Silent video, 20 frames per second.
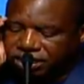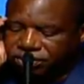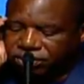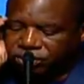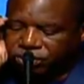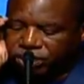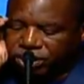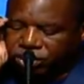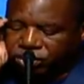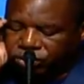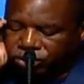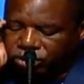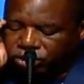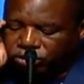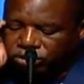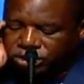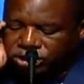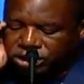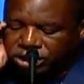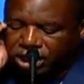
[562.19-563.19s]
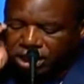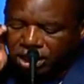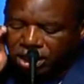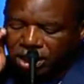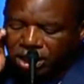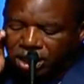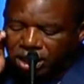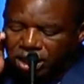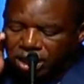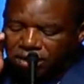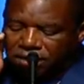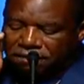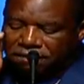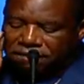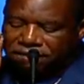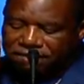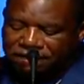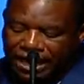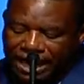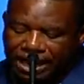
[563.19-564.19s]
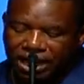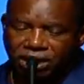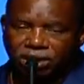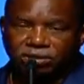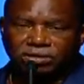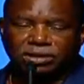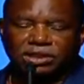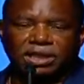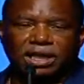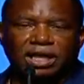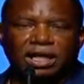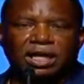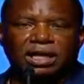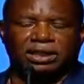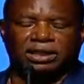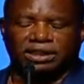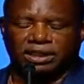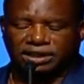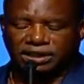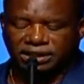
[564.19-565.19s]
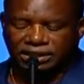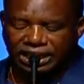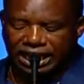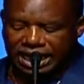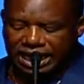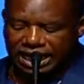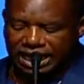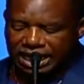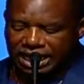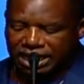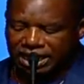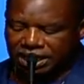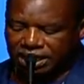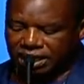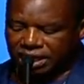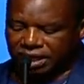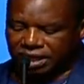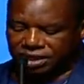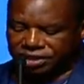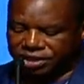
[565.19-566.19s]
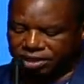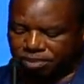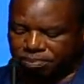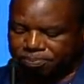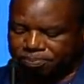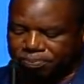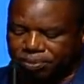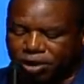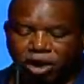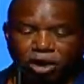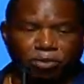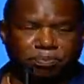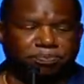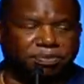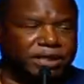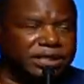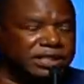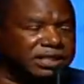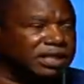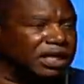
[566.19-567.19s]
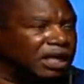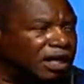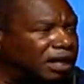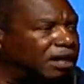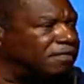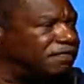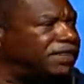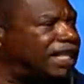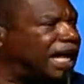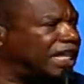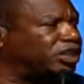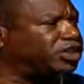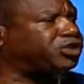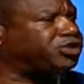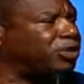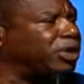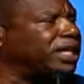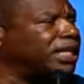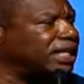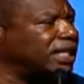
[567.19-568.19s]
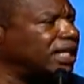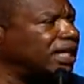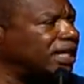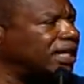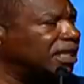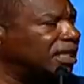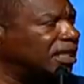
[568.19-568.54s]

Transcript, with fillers: of the recruits fail to understand the purpose of that training.